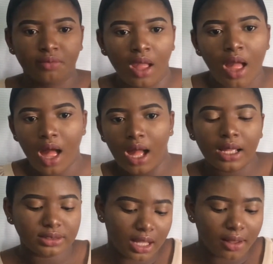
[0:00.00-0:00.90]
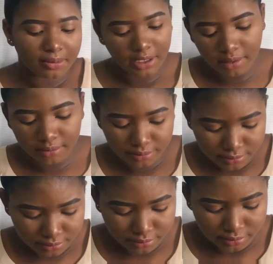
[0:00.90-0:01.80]
the wig which I've already
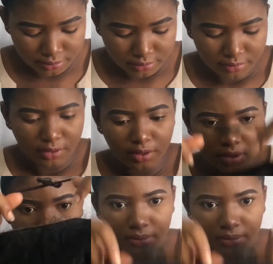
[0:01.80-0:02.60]
brushed.